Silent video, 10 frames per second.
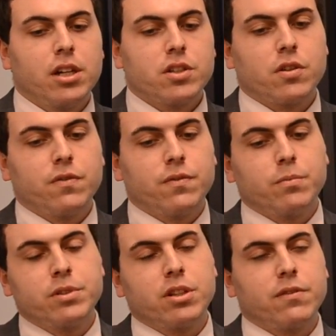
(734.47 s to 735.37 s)
So
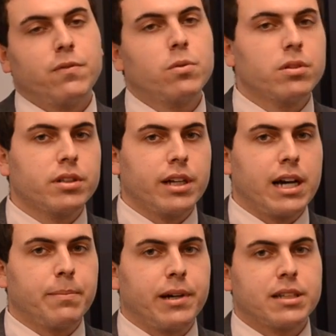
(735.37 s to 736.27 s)
we saw 4
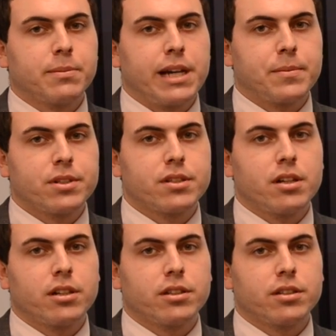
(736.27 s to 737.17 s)
possible options
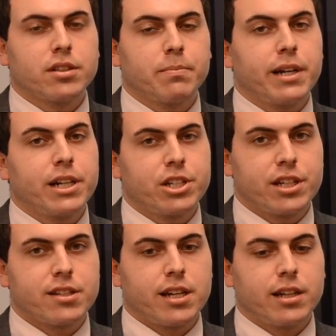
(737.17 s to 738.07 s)
on the supply
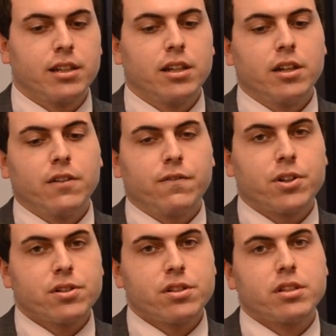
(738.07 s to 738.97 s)
chain side.
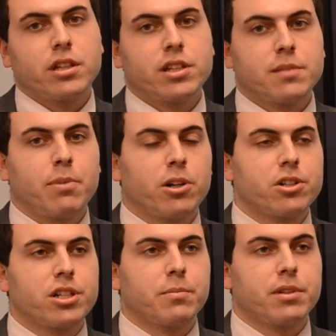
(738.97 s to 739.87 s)
First is a
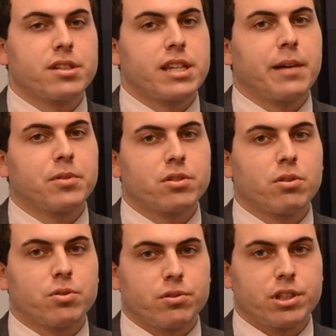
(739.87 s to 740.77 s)
partnership with an established
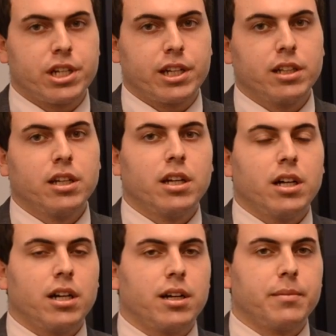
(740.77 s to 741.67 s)
grocery chain.
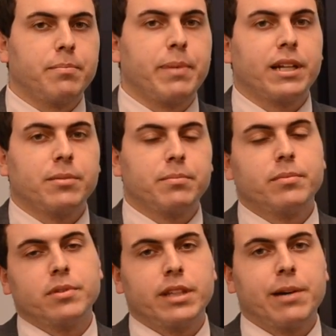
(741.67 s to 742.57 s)

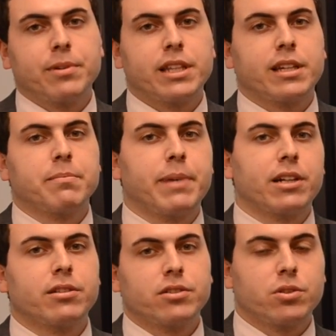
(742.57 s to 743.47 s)
That way they can
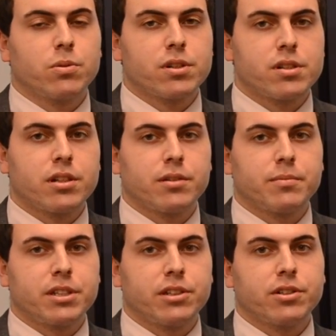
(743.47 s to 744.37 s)
better source their
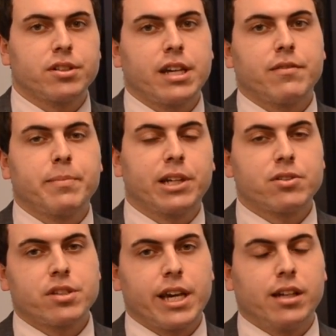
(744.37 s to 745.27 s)
materials, have a
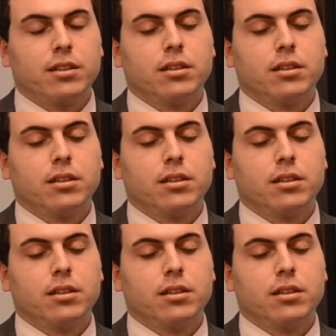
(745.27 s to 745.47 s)
better scale.